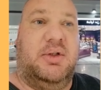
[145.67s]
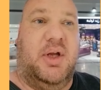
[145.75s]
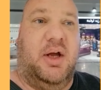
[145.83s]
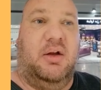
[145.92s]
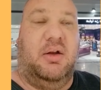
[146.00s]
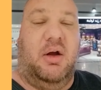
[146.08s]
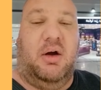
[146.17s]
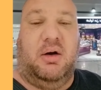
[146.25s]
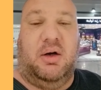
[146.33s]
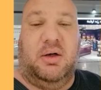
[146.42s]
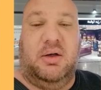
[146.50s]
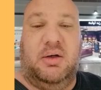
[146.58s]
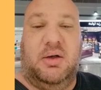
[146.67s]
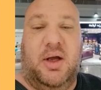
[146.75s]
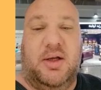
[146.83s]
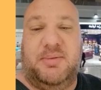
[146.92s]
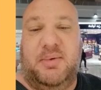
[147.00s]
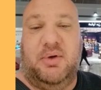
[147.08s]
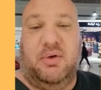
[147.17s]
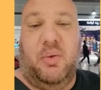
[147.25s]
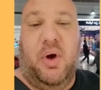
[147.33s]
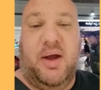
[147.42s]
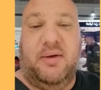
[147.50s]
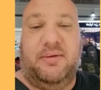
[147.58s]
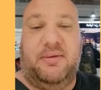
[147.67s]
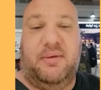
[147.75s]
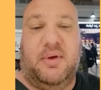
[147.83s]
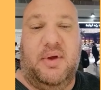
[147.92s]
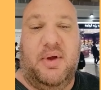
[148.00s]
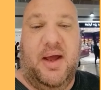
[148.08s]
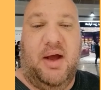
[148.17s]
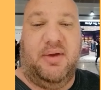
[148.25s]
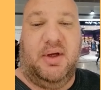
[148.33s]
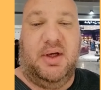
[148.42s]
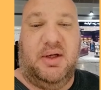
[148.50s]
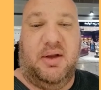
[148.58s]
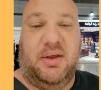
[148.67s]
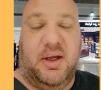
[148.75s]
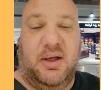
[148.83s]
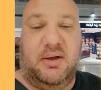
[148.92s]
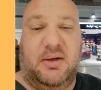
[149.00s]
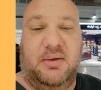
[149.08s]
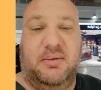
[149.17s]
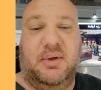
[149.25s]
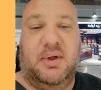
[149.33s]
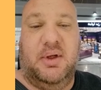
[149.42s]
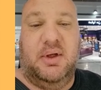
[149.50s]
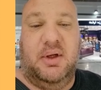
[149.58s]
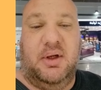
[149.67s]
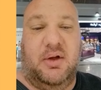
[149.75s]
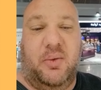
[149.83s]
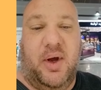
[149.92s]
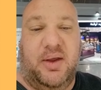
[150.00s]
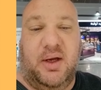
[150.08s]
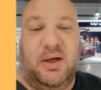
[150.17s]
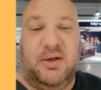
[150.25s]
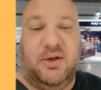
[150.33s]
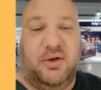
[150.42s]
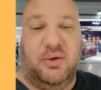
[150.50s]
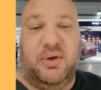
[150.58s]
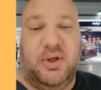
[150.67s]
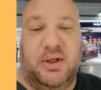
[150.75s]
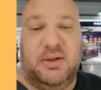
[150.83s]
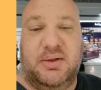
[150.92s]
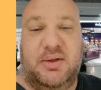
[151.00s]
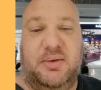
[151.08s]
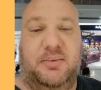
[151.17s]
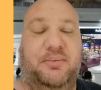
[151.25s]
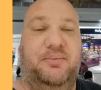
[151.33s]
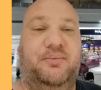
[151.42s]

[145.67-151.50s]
tell our husband or wife how they need to think and the way they need to do things.